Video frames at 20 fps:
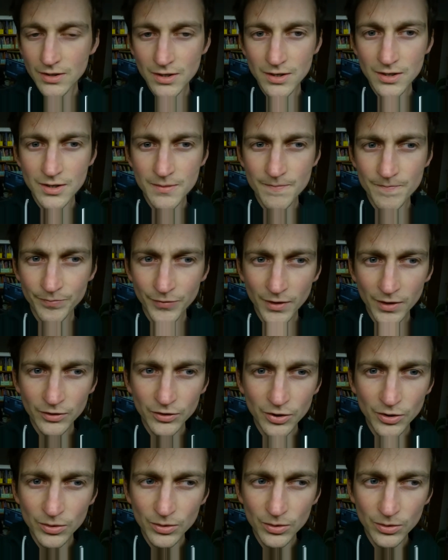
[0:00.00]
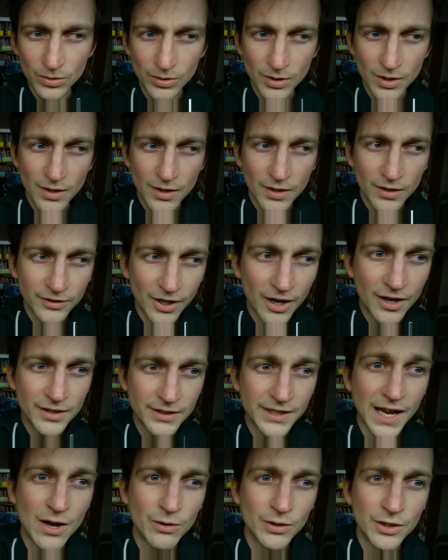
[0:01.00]
to turn
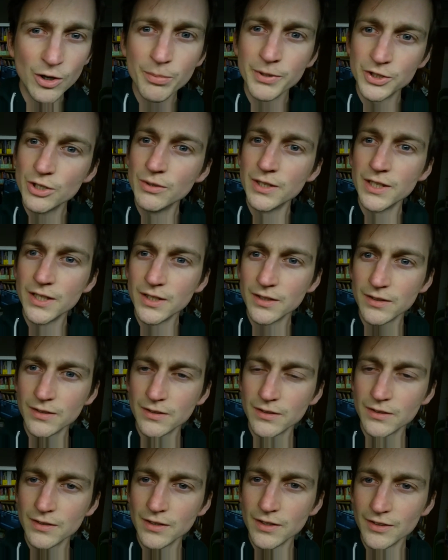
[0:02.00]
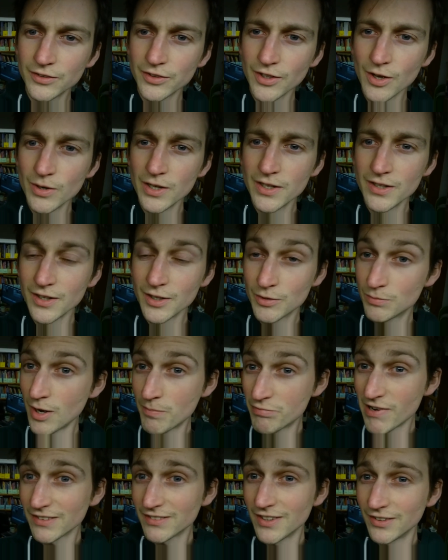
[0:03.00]
down an opportunity. And so I
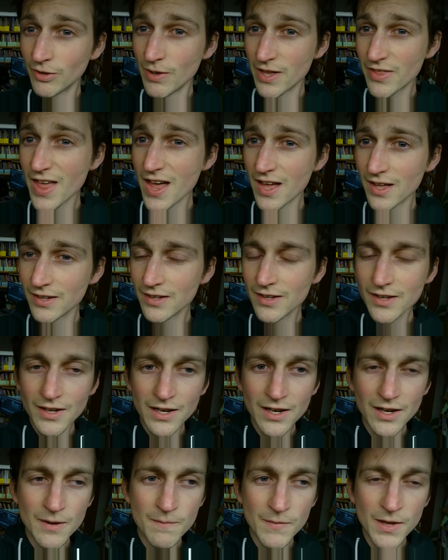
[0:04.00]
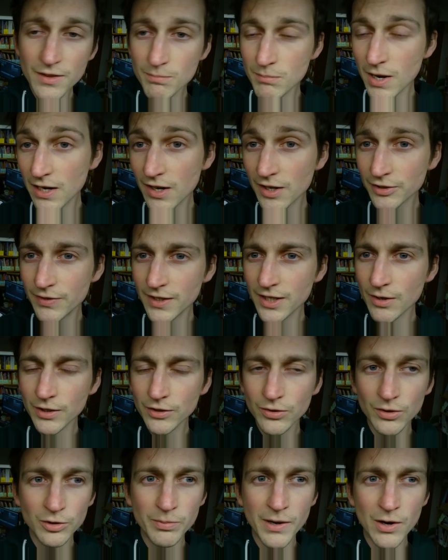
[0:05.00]
practiced doing that. In my last video I
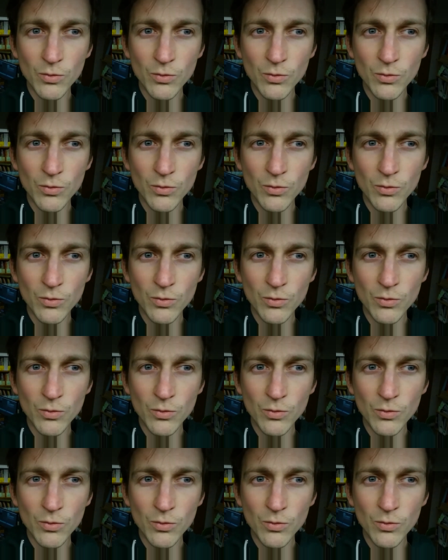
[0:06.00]
talked